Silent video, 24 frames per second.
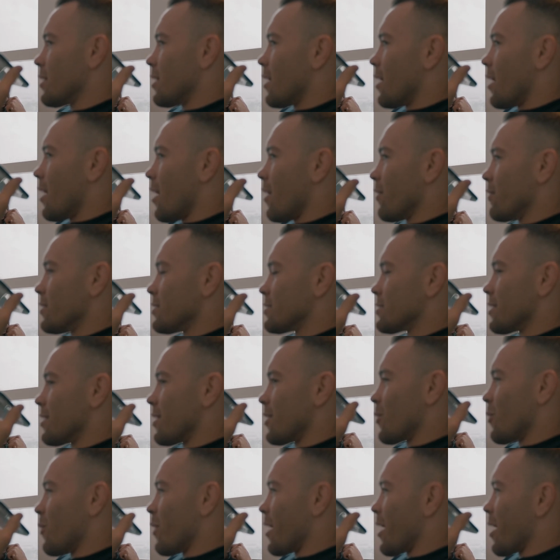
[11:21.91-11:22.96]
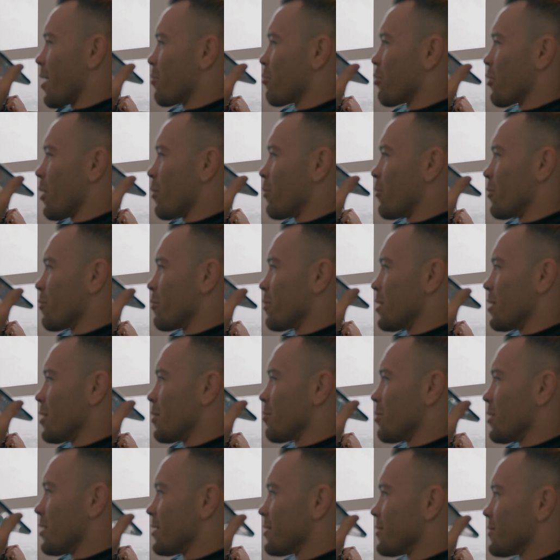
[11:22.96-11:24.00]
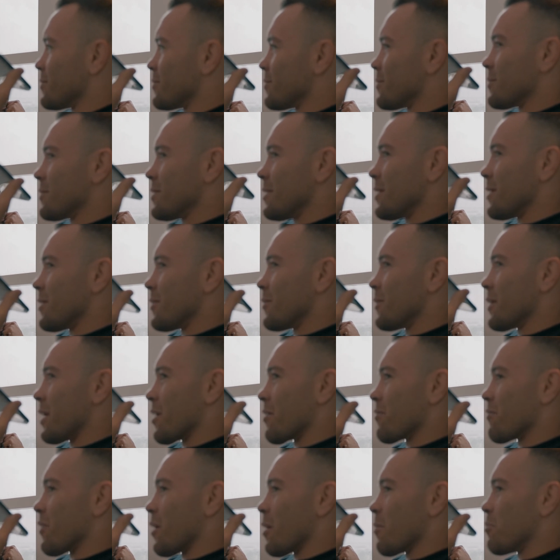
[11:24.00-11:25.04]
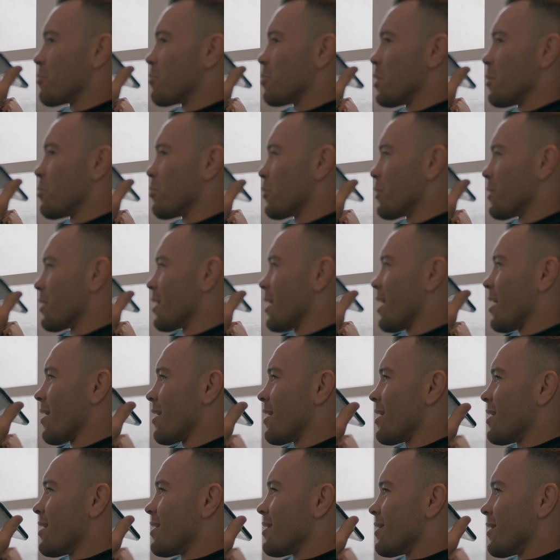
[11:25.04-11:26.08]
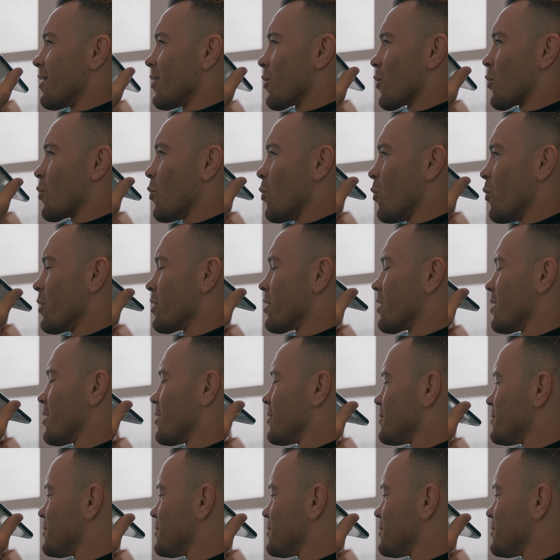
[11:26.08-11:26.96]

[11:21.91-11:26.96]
obviously, they don't want to have a problem with me, but you know, we got to find people that that are cool with it.